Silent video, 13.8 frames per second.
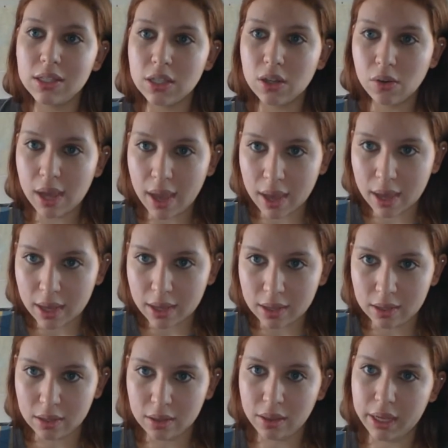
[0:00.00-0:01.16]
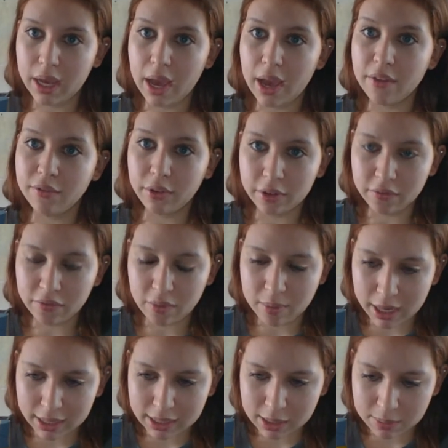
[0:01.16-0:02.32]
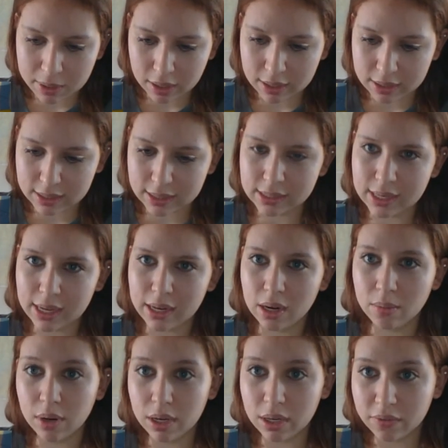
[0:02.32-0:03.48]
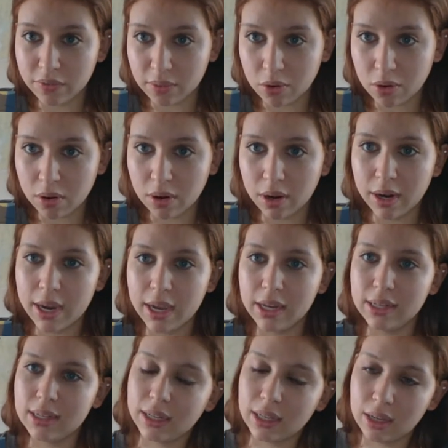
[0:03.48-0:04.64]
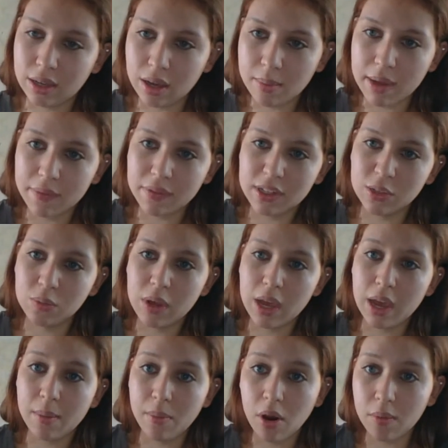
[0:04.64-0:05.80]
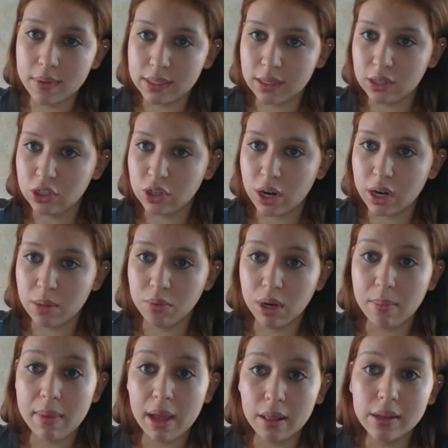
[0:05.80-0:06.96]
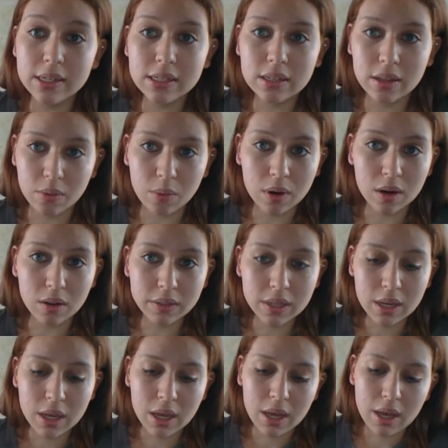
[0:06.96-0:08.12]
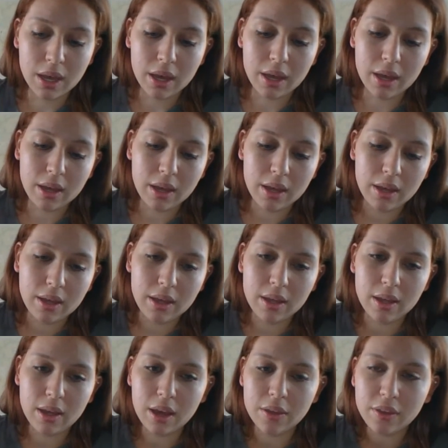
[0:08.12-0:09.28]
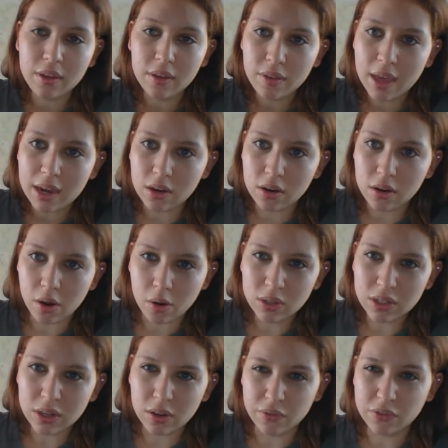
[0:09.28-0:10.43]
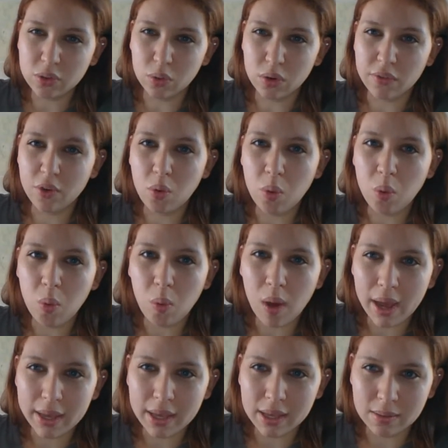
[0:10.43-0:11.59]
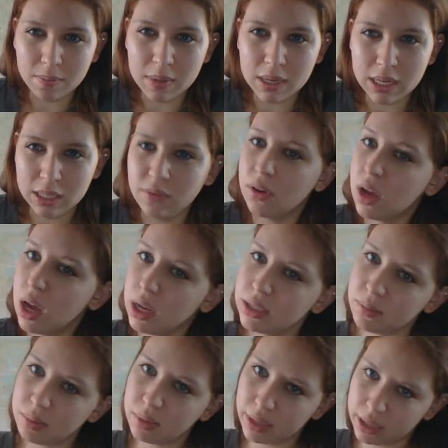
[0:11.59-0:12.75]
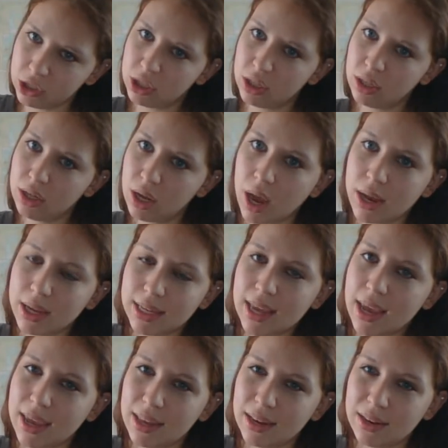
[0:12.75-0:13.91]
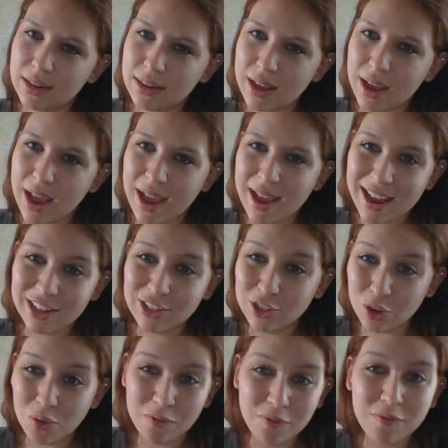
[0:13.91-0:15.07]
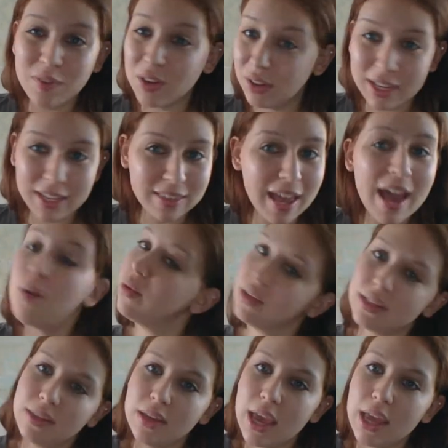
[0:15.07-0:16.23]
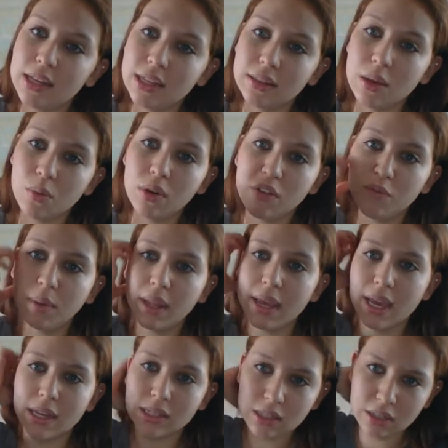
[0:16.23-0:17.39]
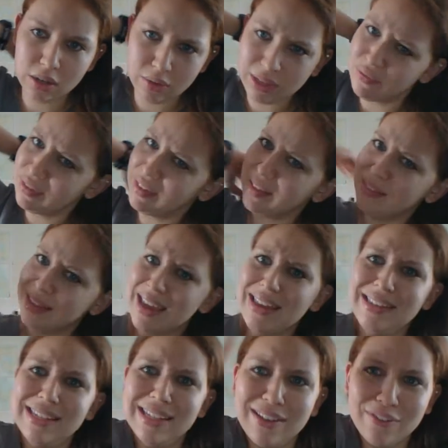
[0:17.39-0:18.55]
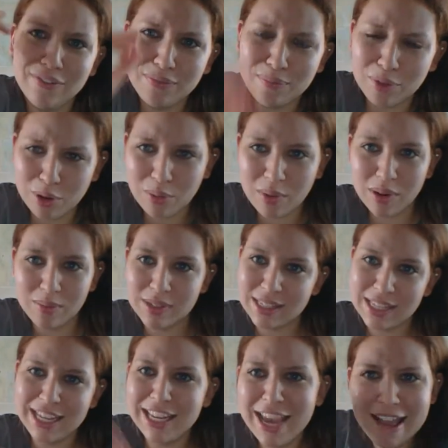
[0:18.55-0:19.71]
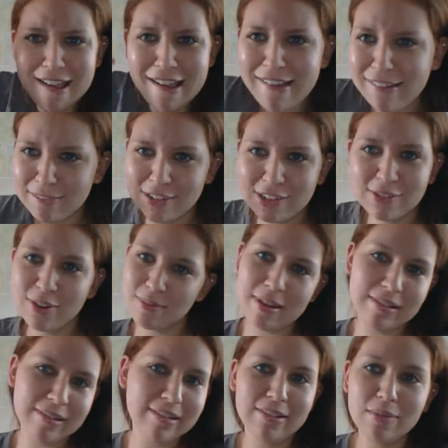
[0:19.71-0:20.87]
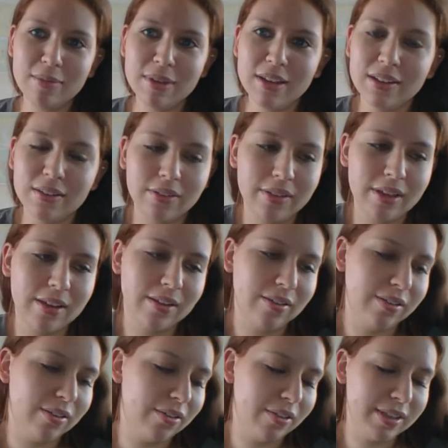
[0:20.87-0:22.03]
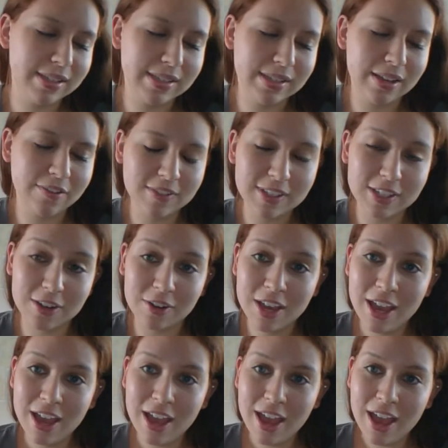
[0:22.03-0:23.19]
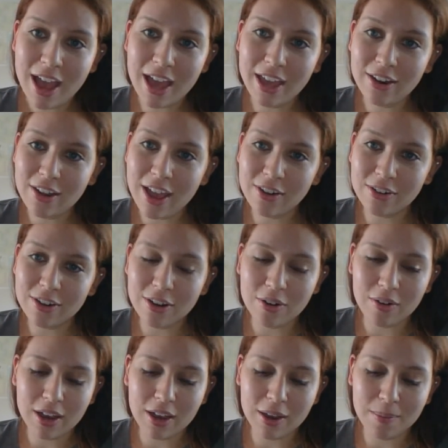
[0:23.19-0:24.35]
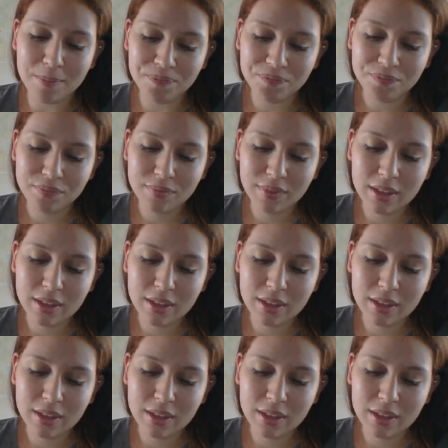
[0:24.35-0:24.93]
it's okay. Like, I've learned from my experiences and I'm ready for more. And I can come at this. I'm always going to try to bring balance to the world. I think that note of sort of quiet, peaceful contemplation, I don't feel like that was the ending they would have planned, you know, given that the ending of book one was like, yeah, I restored Bandengomi and all that, on all that stuff. So I don't know.